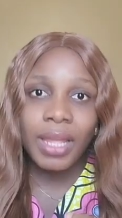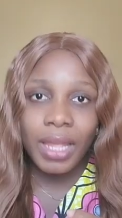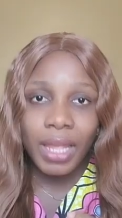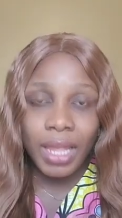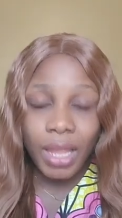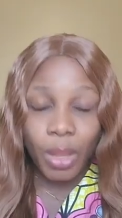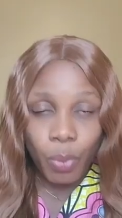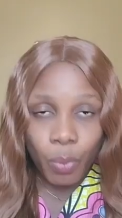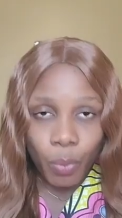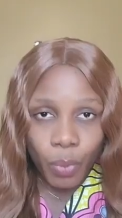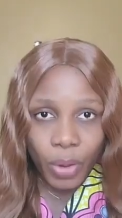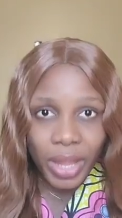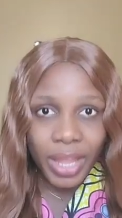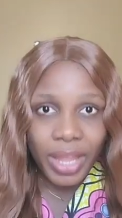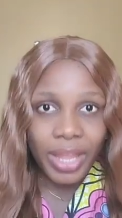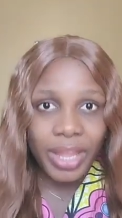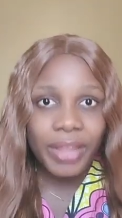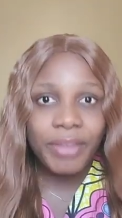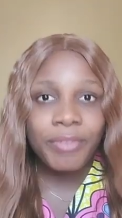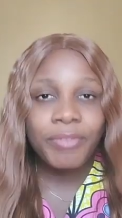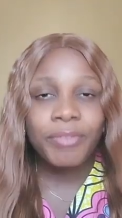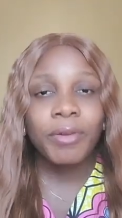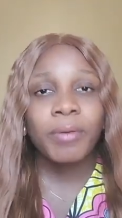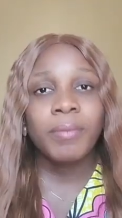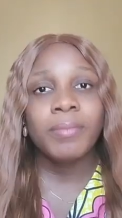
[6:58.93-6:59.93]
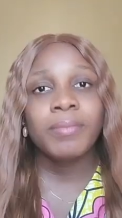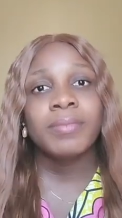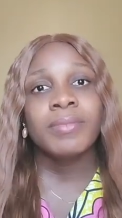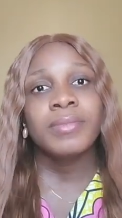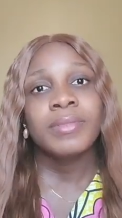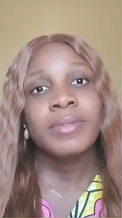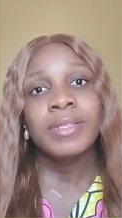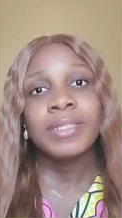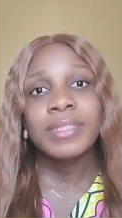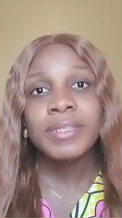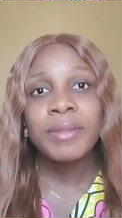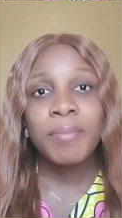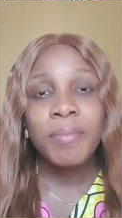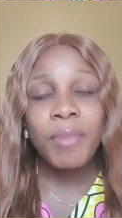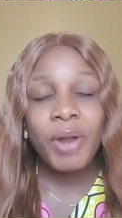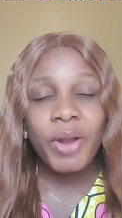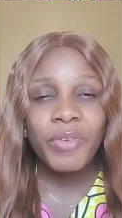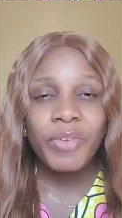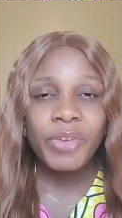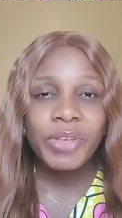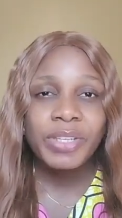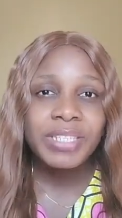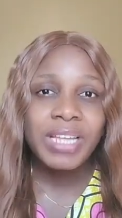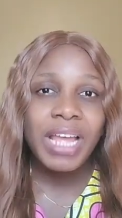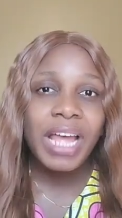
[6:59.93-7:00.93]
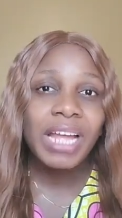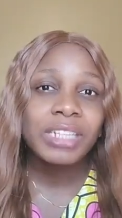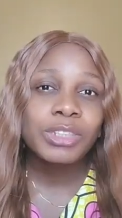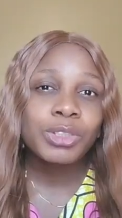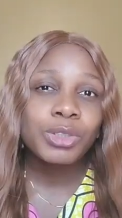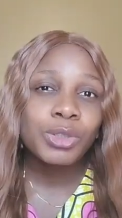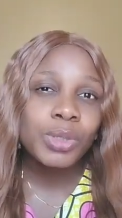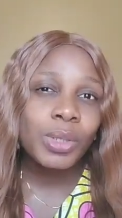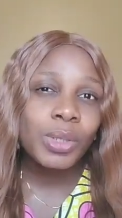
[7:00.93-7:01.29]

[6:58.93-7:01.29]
away from the marriage and